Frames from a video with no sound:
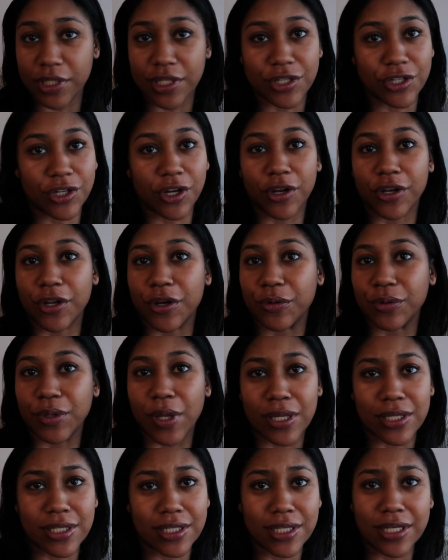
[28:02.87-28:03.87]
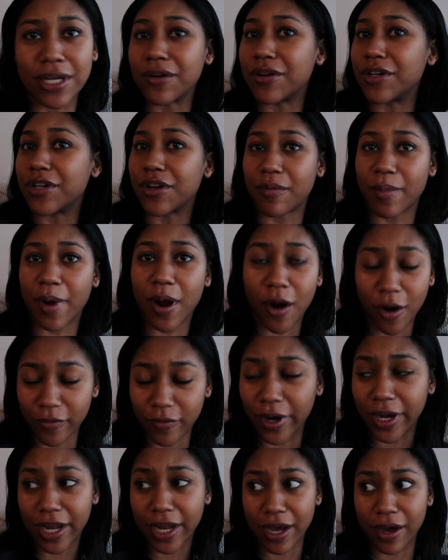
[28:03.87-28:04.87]
because y'all know that's and dear to my heart
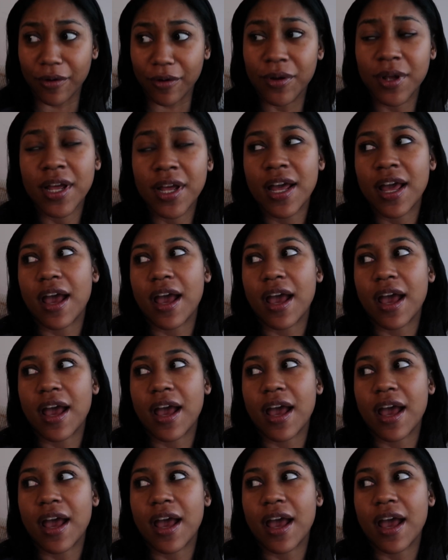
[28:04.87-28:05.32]
right now.